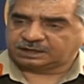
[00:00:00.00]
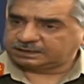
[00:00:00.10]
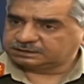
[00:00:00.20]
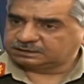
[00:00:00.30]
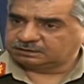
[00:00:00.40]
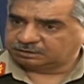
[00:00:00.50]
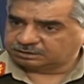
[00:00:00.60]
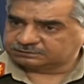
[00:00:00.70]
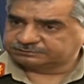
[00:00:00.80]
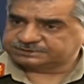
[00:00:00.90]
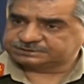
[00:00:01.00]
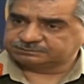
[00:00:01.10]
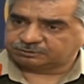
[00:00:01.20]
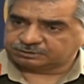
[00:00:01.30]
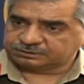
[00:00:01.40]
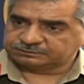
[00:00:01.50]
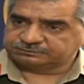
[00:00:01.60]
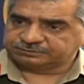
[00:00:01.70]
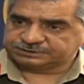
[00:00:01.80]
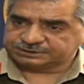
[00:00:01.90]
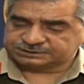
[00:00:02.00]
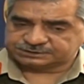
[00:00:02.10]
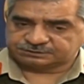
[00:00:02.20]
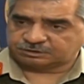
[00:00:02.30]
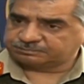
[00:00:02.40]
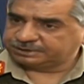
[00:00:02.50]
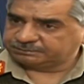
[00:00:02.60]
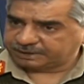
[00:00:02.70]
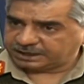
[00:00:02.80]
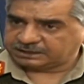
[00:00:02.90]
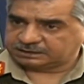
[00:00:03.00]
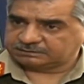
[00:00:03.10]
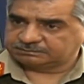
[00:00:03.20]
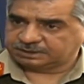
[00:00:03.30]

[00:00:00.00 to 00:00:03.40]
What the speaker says: land along the western border which is not being manned